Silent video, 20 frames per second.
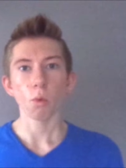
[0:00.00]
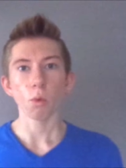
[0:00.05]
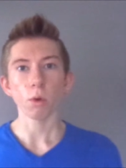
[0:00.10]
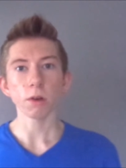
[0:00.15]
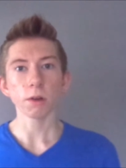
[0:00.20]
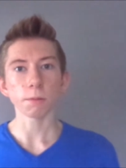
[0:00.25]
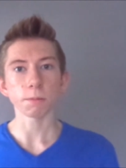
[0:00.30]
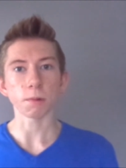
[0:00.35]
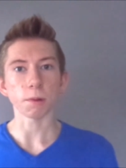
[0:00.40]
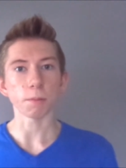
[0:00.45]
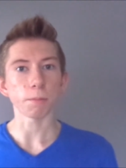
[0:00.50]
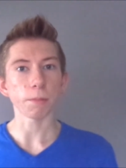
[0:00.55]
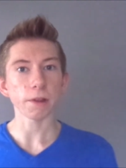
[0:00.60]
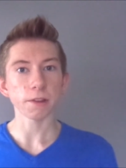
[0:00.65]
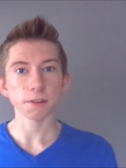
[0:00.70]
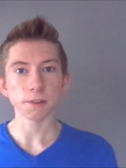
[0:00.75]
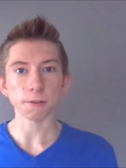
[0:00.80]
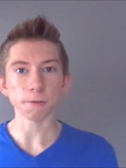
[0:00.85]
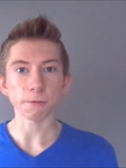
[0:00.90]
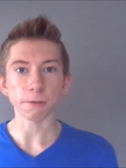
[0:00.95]
Welcome to
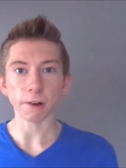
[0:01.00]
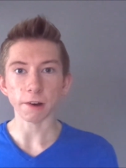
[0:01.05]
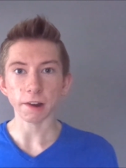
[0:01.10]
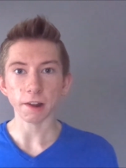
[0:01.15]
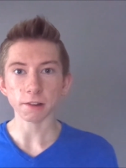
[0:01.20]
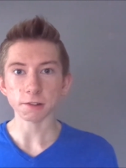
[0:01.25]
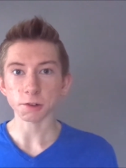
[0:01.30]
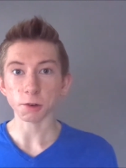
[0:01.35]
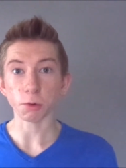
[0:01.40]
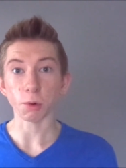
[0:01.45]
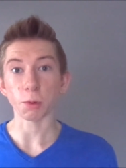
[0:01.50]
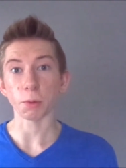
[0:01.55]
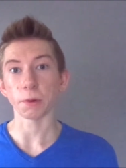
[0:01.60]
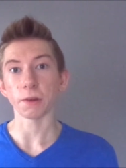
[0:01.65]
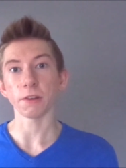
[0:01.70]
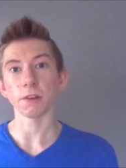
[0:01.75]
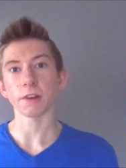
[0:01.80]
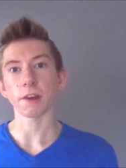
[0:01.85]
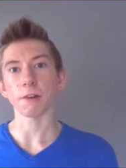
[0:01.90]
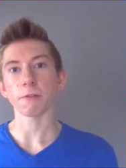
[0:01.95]
Benson Financial, where we
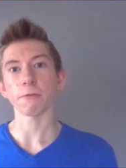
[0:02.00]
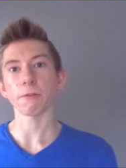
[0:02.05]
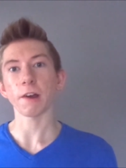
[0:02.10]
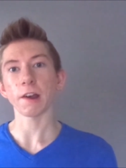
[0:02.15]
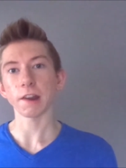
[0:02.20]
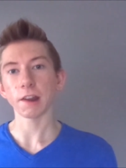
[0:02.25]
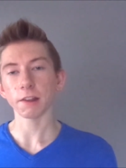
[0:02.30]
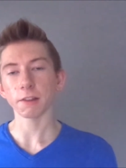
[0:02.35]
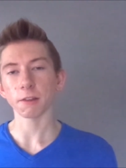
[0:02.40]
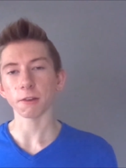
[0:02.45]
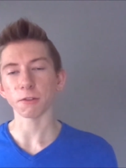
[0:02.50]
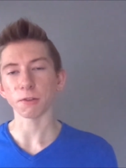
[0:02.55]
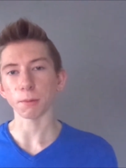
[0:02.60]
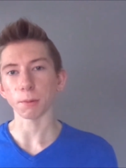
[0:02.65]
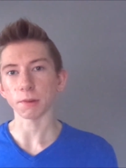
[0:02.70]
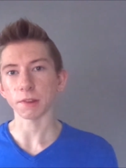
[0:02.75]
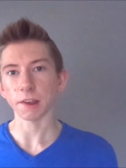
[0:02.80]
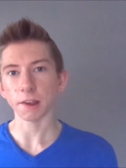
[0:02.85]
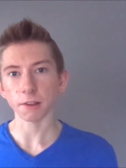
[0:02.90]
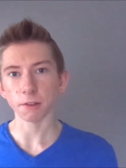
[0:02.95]
look at finances from a
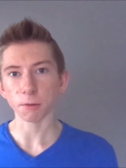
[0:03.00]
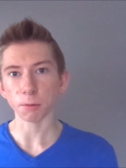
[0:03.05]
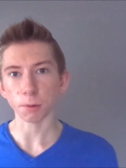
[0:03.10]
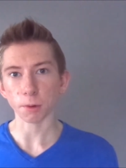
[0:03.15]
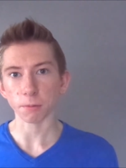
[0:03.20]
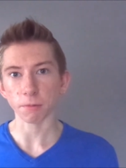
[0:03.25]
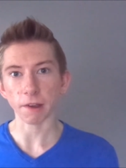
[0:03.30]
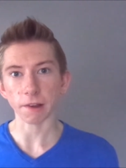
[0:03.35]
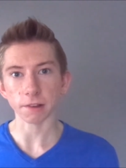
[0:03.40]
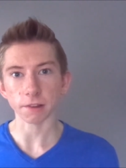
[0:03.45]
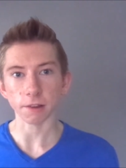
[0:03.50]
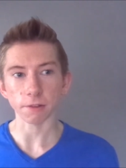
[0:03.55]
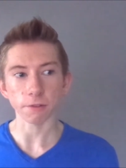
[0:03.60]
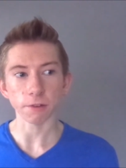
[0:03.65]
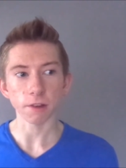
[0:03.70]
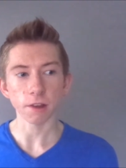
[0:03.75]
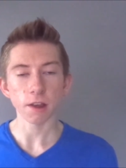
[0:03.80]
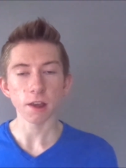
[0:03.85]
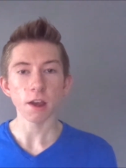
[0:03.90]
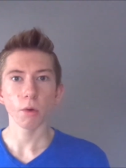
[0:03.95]
teen's perspective.
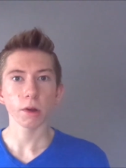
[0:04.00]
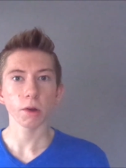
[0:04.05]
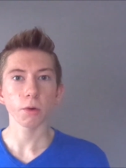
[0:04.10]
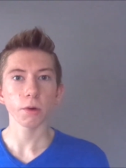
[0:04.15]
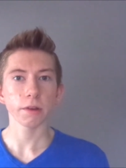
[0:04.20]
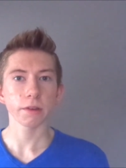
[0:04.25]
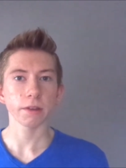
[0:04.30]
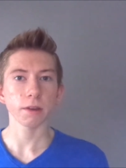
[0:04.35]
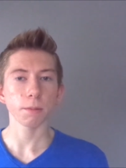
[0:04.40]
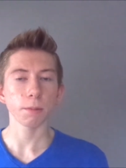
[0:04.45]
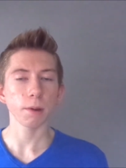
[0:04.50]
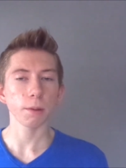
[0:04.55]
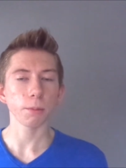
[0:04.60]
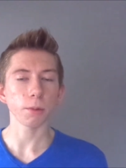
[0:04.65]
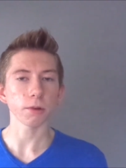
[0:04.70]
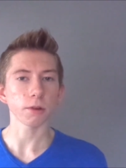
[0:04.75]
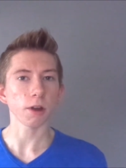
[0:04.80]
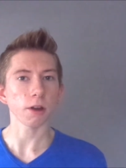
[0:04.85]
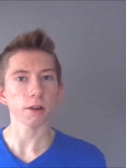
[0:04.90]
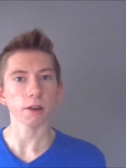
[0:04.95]
We always see people
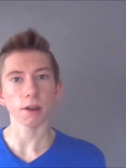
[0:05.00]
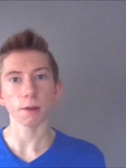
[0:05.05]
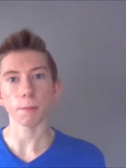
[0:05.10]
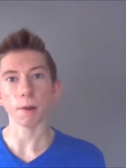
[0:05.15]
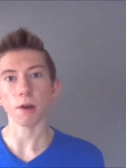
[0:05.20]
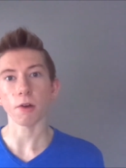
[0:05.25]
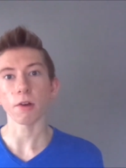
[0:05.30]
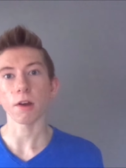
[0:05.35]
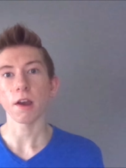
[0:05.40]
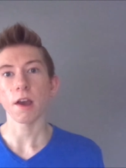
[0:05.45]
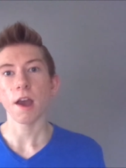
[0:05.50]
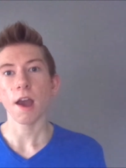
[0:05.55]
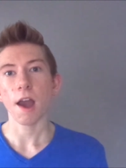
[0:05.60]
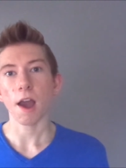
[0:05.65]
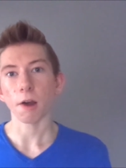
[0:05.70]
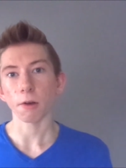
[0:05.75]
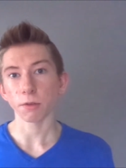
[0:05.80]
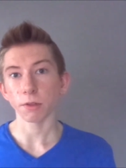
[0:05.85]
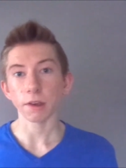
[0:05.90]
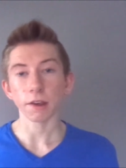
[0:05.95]
talking about
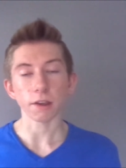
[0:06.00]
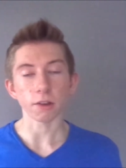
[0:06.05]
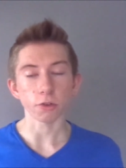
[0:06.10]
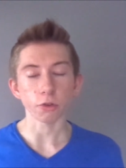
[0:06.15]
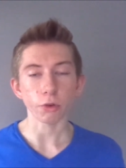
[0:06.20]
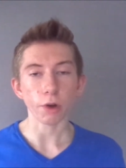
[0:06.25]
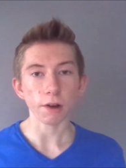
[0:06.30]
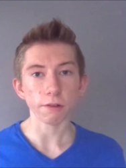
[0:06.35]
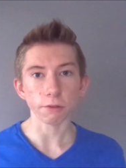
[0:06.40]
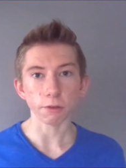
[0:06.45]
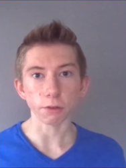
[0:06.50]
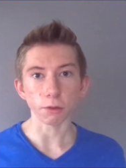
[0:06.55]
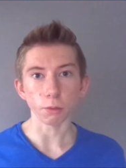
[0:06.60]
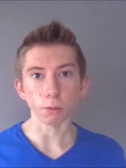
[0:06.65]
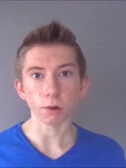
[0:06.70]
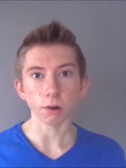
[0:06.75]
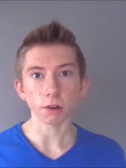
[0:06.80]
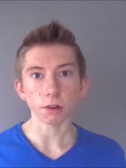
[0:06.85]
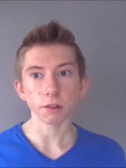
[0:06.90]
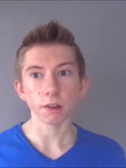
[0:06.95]
how they can travel the
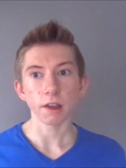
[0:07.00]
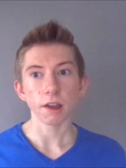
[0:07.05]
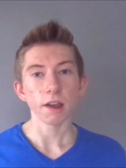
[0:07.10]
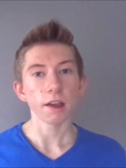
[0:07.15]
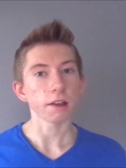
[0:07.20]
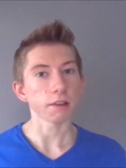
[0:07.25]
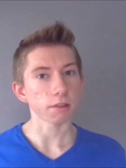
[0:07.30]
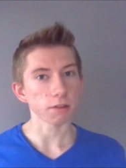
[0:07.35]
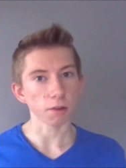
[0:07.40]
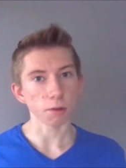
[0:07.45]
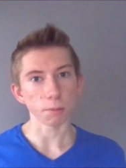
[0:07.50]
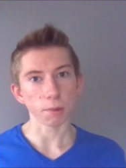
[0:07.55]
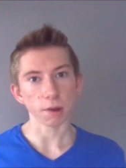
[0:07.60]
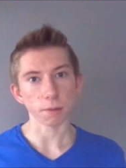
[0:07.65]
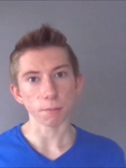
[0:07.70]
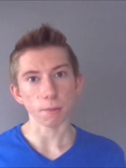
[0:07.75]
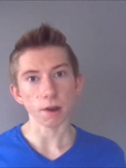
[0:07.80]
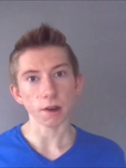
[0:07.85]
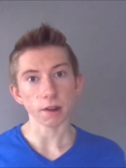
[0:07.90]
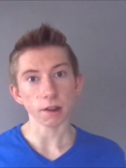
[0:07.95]
world and still make
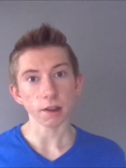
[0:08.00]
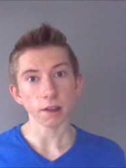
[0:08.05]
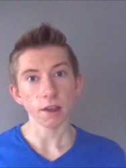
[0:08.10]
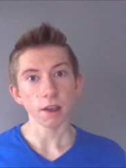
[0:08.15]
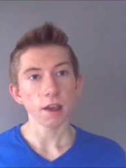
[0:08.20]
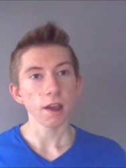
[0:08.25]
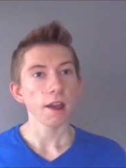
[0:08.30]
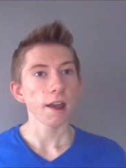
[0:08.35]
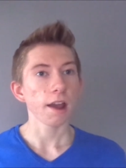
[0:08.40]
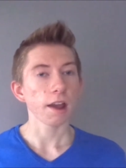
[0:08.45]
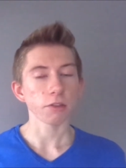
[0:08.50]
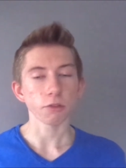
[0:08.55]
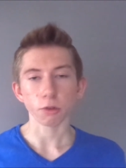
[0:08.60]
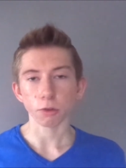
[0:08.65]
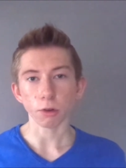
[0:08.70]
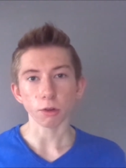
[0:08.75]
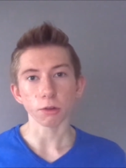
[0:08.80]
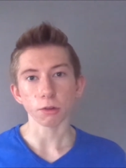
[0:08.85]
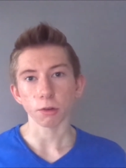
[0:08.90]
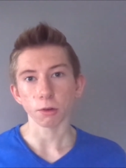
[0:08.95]
money, and there's
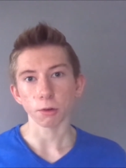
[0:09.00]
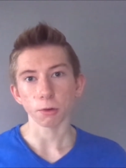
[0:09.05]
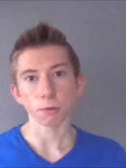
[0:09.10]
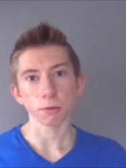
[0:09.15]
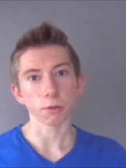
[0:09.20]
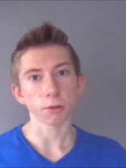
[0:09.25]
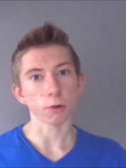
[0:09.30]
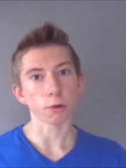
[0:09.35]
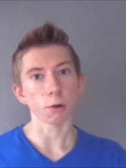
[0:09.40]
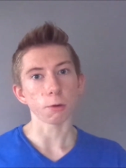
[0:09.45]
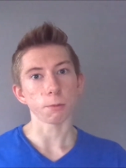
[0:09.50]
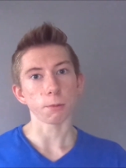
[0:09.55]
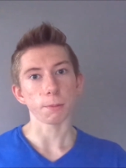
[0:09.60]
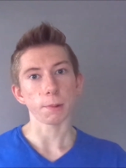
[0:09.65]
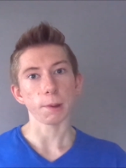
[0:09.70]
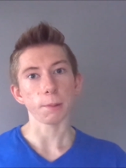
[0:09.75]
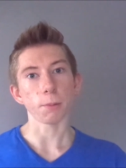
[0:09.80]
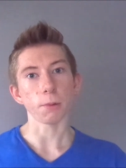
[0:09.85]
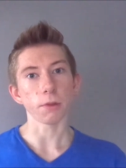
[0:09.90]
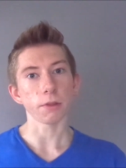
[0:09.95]
also the group of
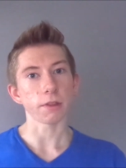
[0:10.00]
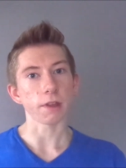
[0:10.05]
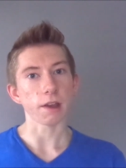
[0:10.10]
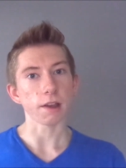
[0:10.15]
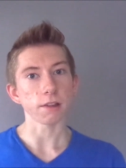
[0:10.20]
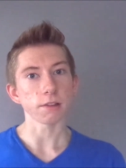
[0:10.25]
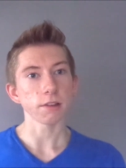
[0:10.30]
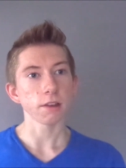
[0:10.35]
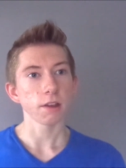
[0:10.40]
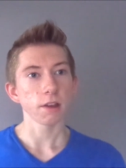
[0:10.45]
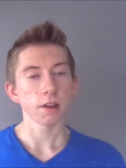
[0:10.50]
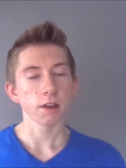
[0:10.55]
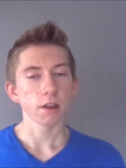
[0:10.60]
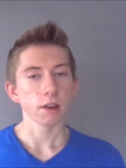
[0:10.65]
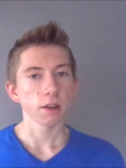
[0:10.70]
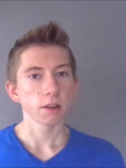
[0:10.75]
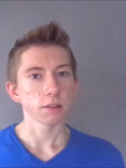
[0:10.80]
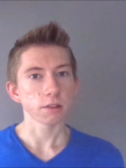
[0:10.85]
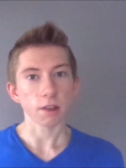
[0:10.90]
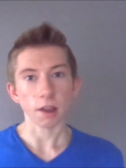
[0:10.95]
people that
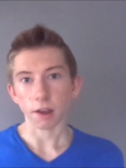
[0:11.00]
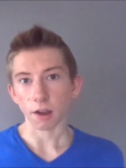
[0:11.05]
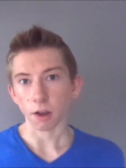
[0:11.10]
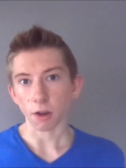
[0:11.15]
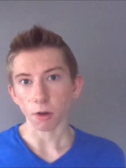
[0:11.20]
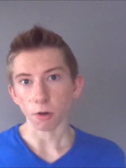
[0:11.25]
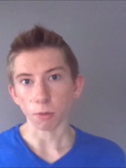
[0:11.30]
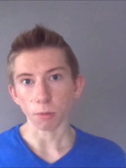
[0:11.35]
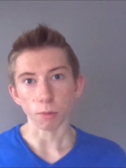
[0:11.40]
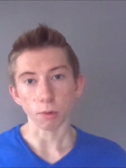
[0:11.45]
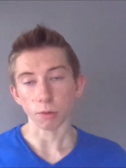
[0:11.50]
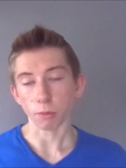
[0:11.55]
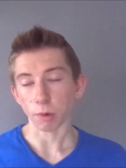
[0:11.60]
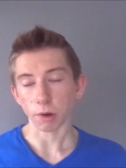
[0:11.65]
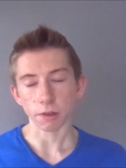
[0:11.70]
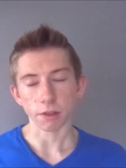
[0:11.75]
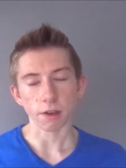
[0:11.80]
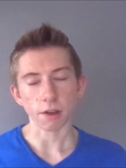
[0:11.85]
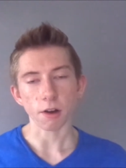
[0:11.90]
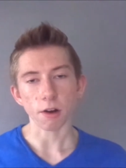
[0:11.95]
stay home or where
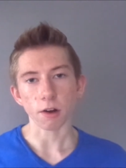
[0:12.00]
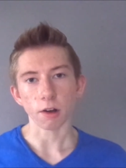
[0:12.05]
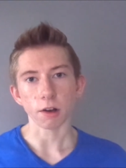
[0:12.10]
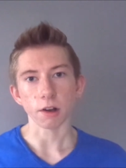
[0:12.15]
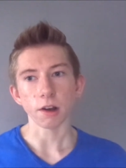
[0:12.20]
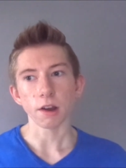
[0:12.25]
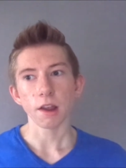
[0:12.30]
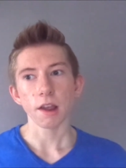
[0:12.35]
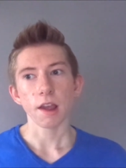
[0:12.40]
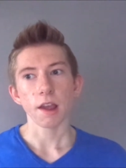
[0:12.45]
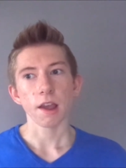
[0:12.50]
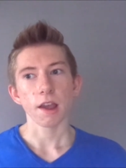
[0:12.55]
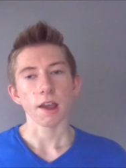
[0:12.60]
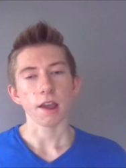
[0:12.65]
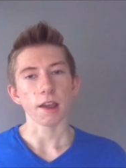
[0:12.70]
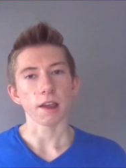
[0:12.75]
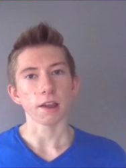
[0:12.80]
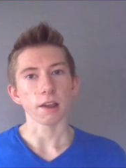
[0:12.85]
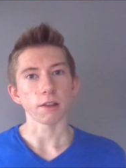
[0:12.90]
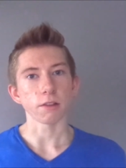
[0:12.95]
they are
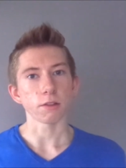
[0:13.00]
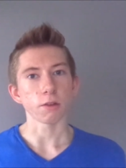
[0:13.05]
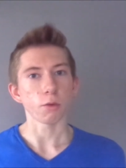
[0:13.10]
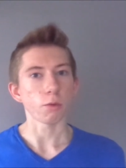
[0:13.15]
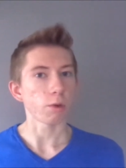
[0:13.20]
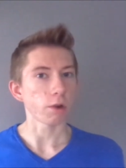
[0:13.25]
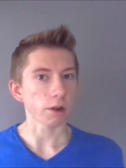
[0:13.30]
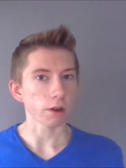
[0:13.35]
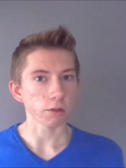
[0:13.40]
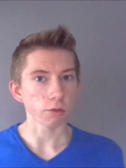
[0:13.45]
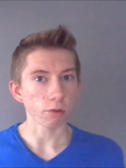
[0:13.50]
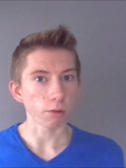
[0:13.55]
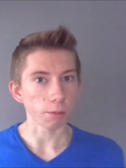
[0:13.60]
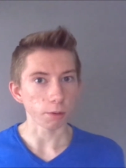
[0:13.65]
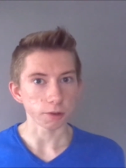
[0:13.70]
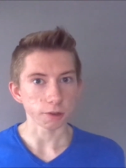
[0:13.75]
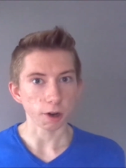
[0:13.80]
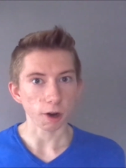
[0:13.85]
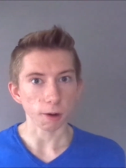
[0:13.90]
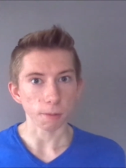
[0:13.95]
and work a normal
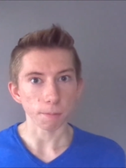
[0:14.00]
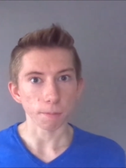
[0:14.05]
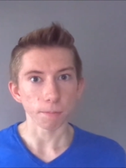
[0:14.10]
job.